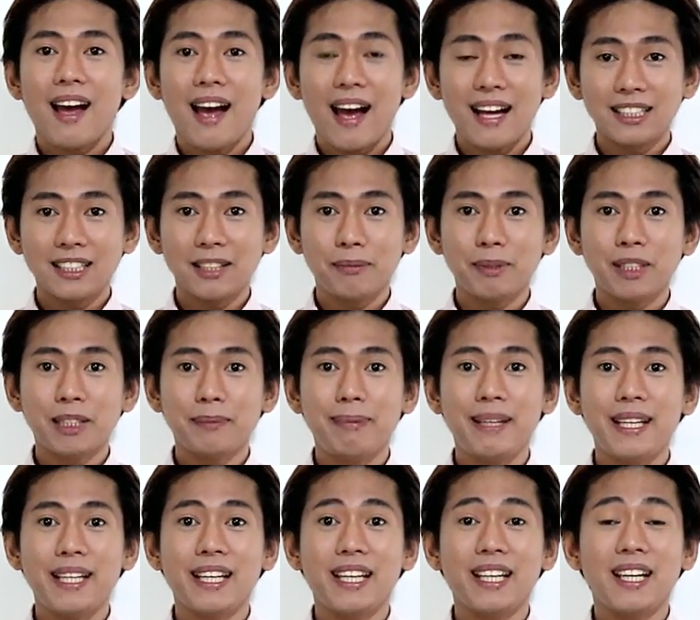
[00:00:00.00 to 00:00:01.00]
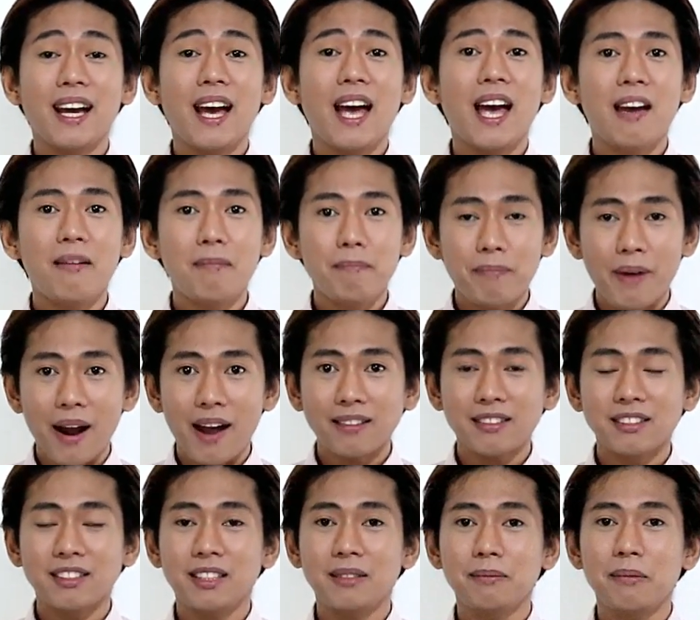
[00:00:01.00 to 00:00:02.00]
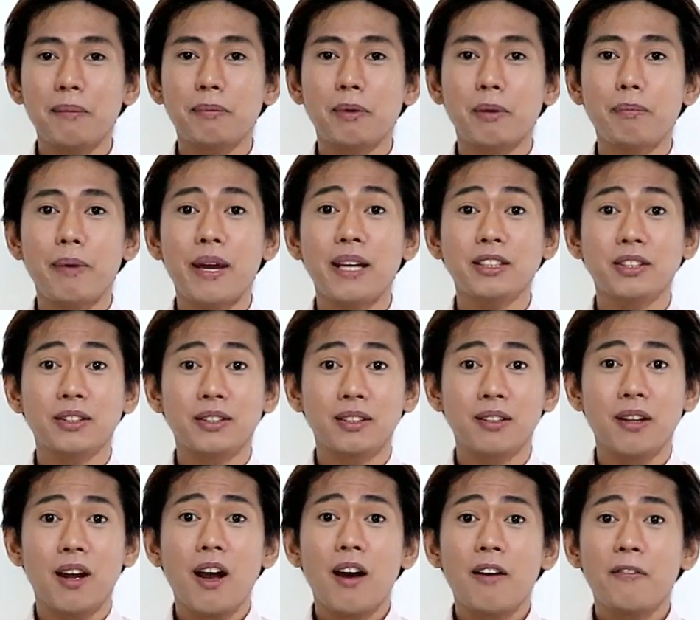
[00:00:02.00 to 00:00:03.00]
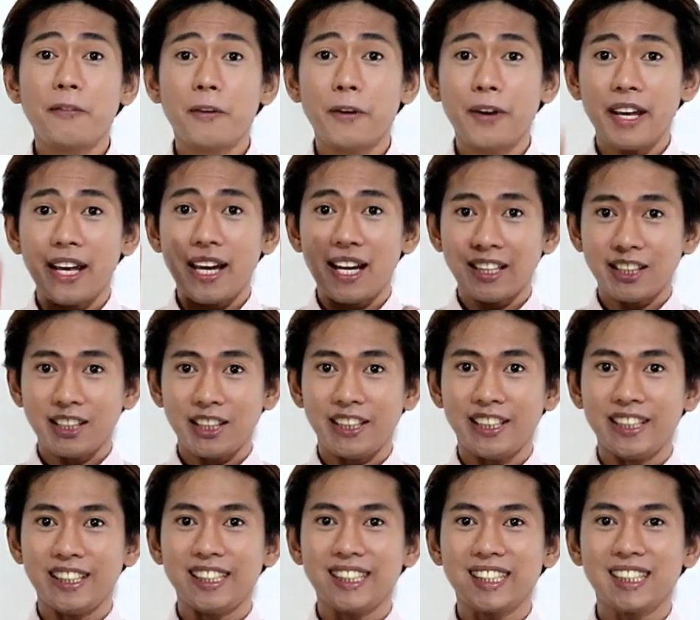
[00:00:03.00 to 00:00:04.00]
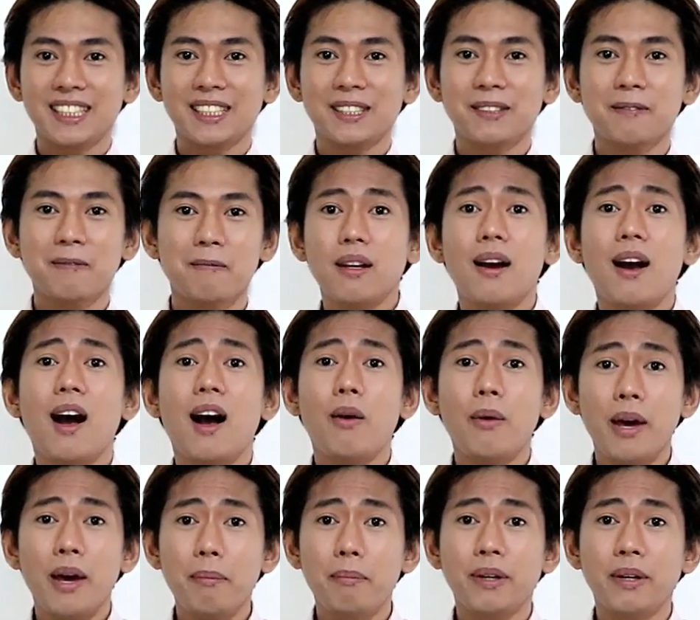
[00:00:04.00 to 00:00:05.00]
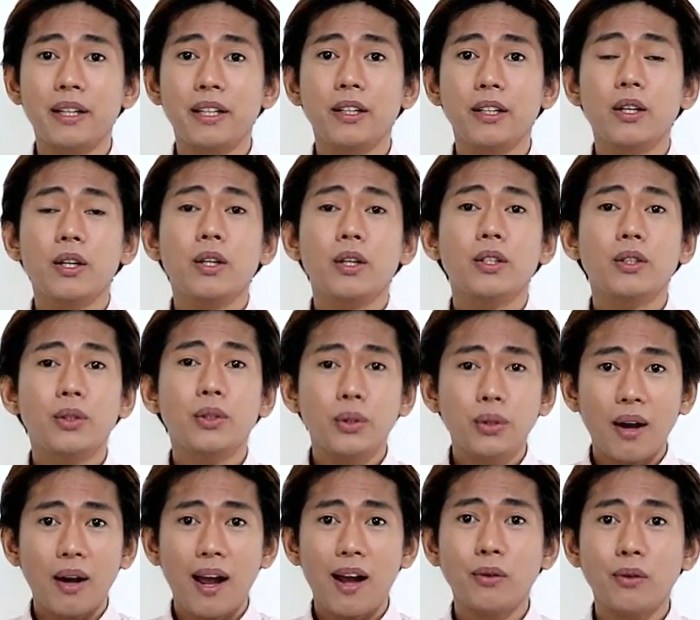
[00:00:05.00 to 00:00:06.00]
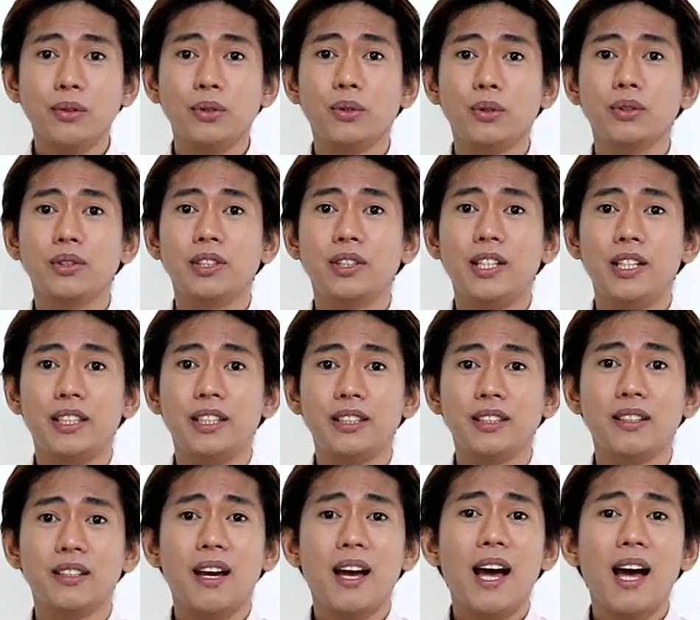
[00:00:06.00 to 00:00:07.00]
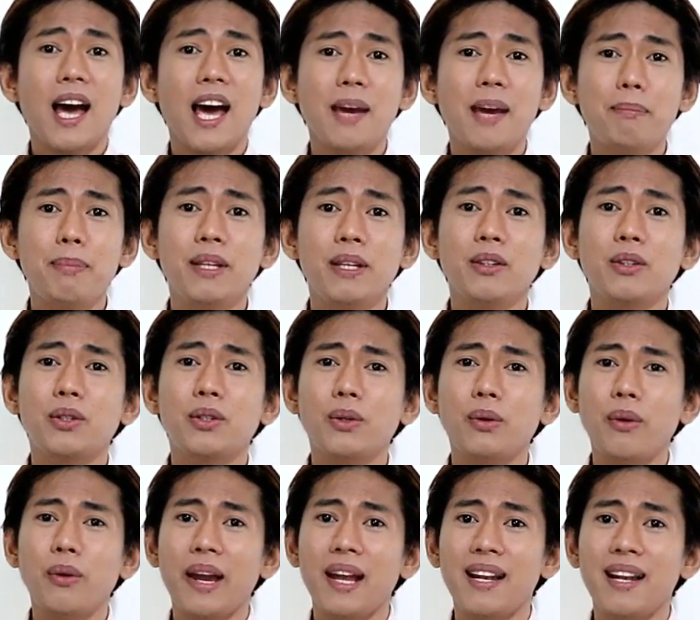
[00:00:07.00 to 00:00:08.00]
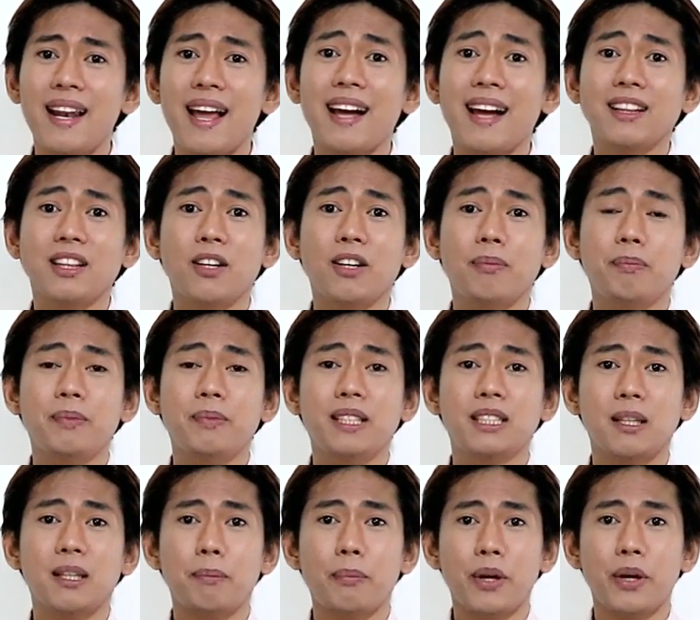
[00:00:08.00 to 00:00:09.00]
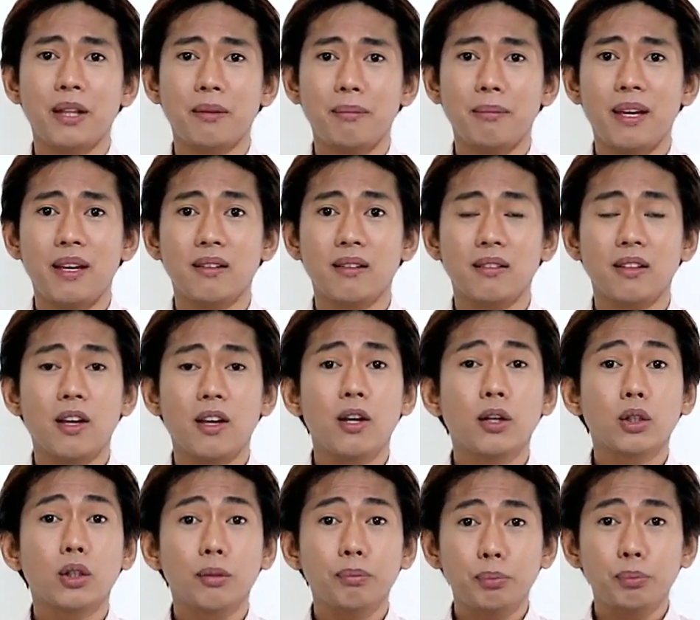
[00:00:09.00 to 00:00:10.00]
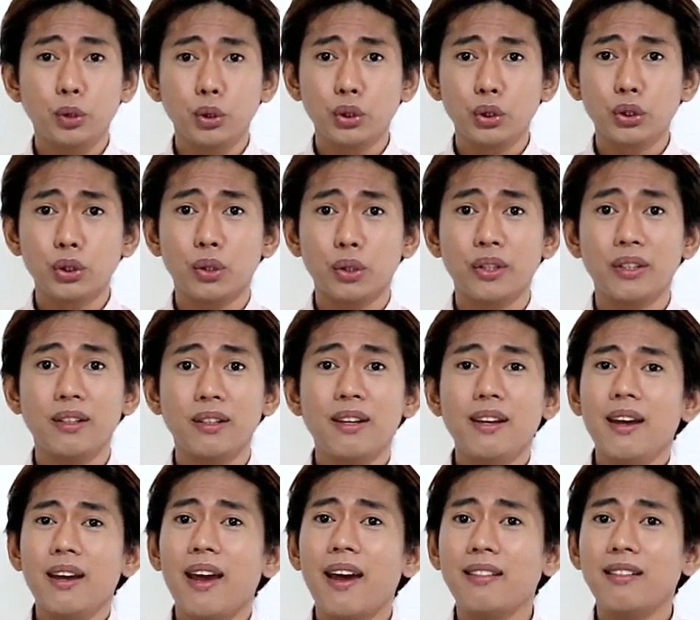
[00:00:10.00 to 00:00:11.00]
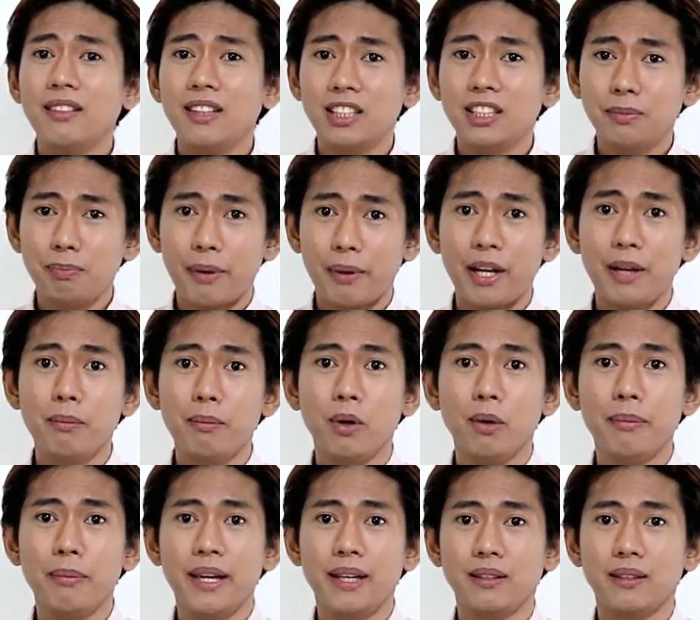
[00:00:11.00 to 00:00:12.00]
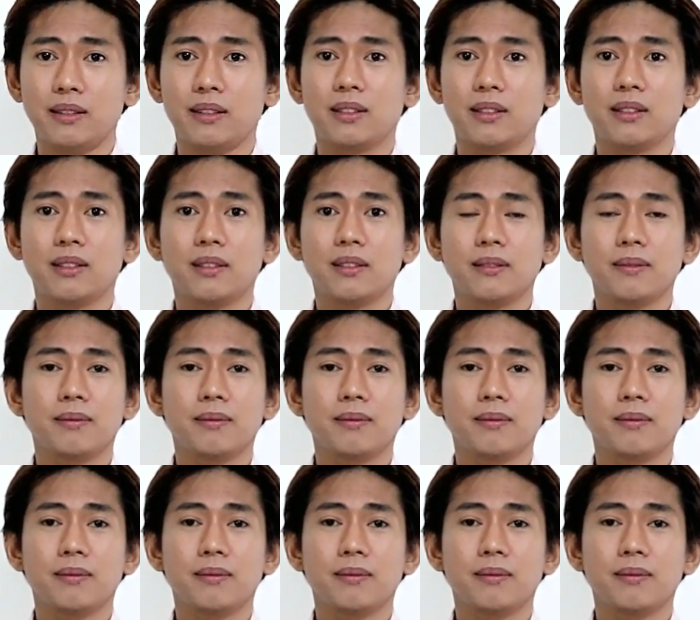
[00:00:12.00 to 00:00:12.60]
As of speaking, I'm practicing my profession for 8 years. However, throughout those years, I've been through a lot of disappointment, confusion, and despair moments.